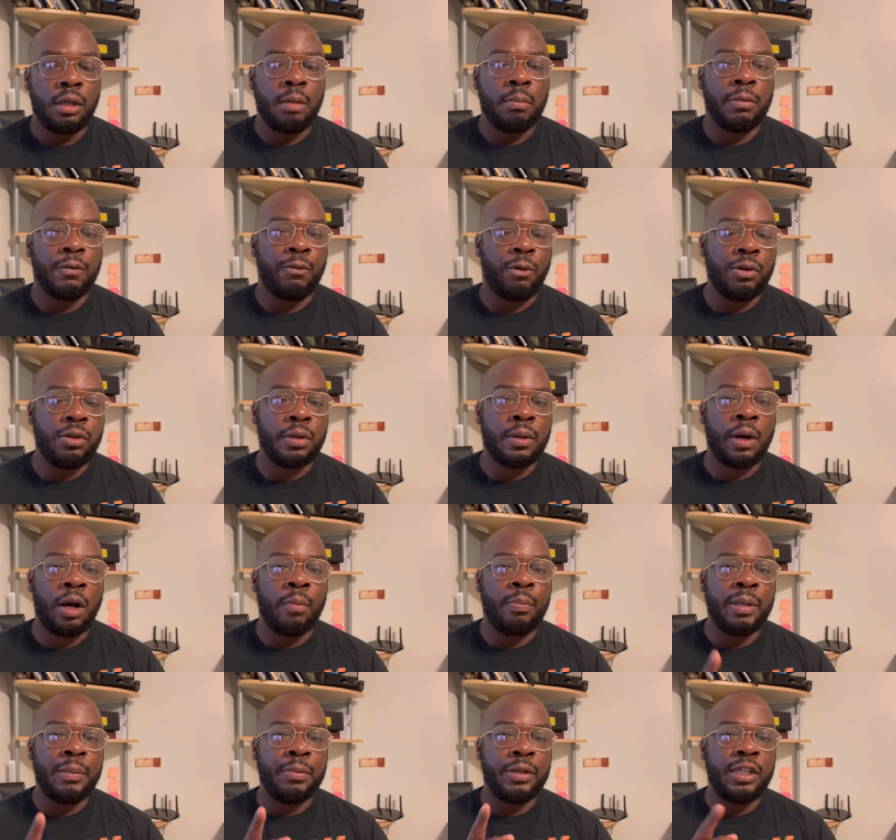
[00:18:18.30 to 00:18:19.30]
Before you call
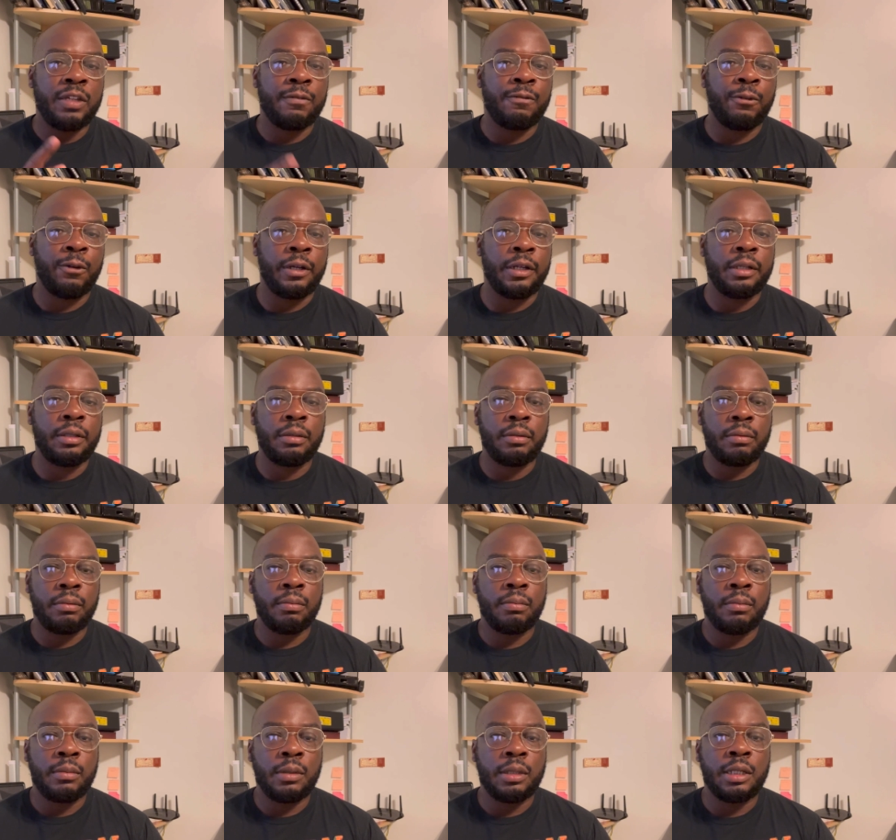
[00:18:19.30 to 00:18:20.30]
people your friend,
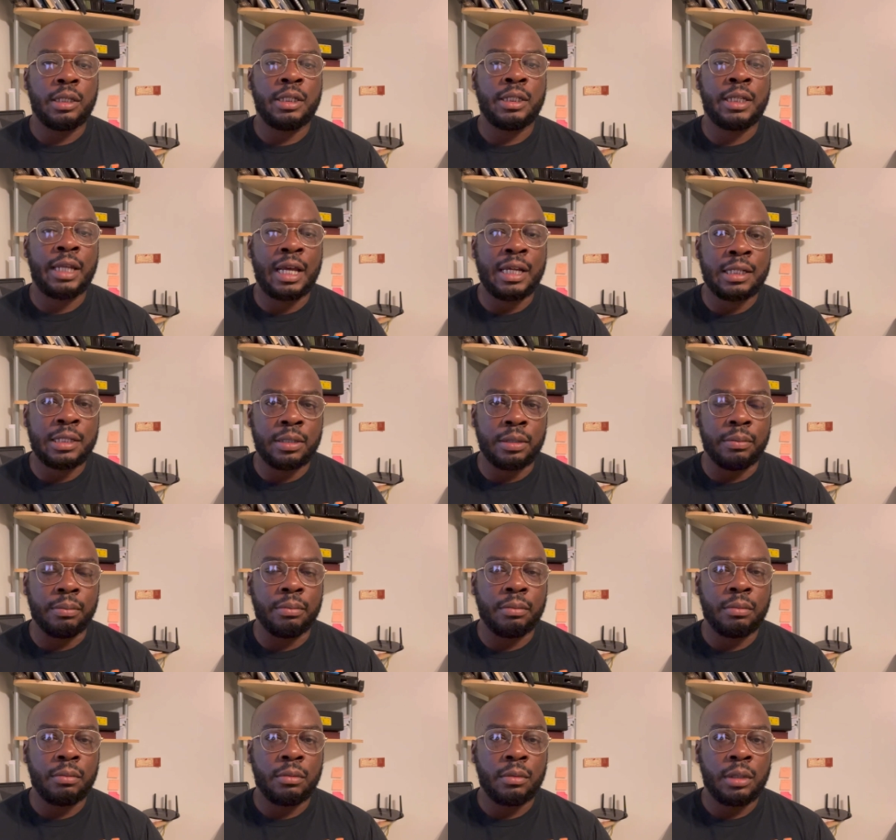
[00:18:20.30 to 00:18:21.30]
test them.
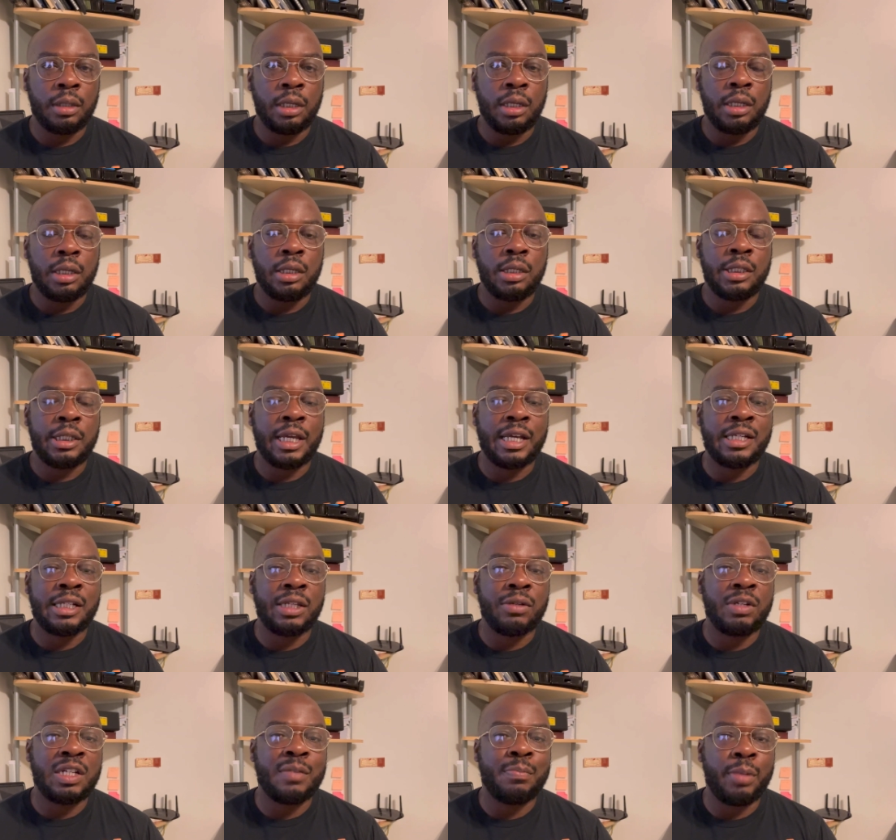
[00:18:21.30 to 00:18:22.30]
Test
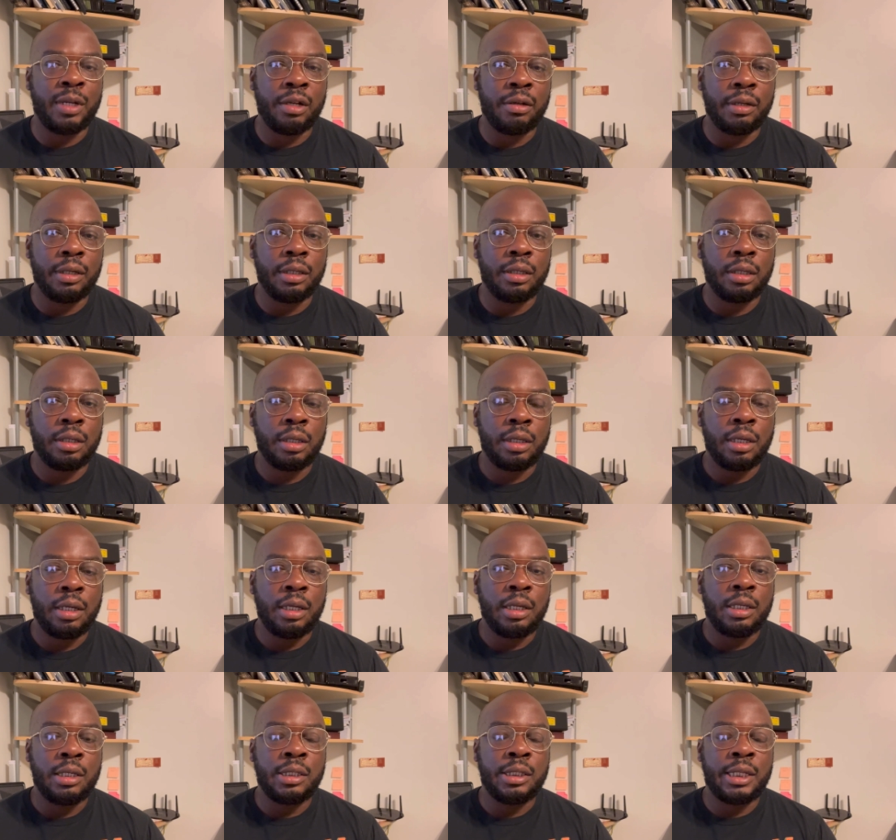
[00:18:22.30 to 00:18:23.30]
their spirit.
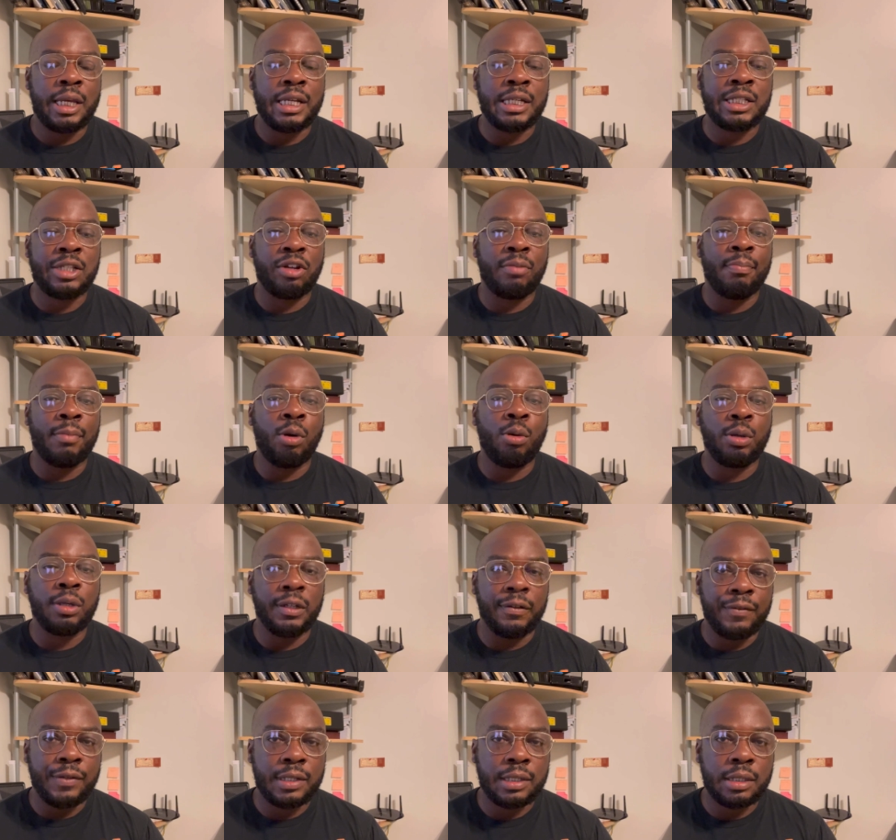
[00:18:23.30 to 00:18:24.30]
Test their
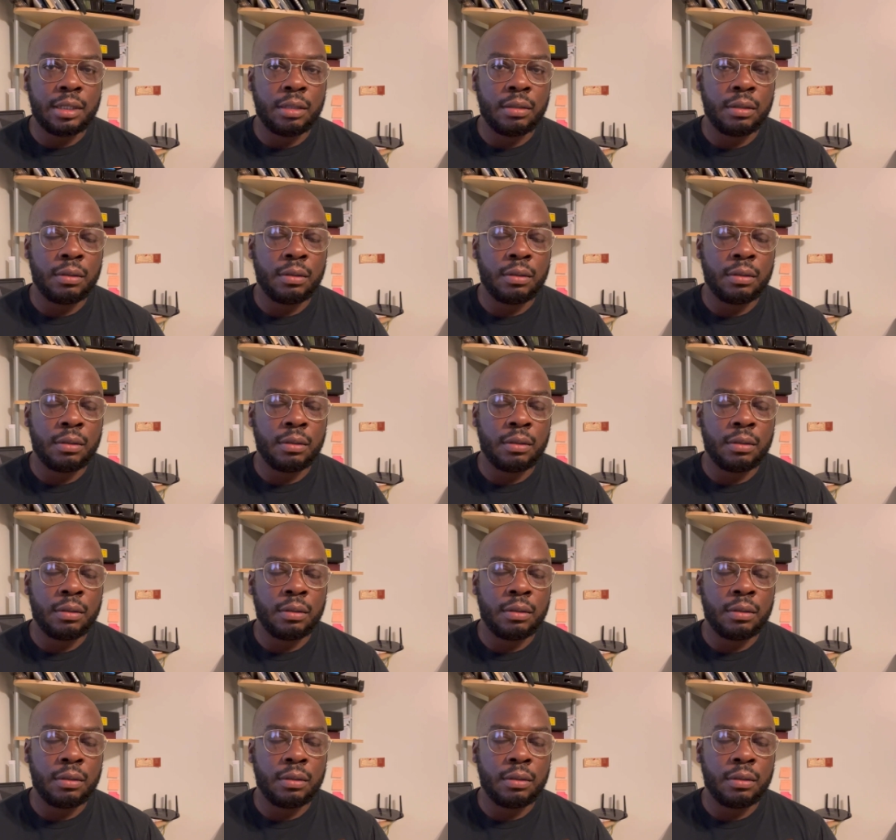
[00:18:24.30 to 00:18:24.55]
motives.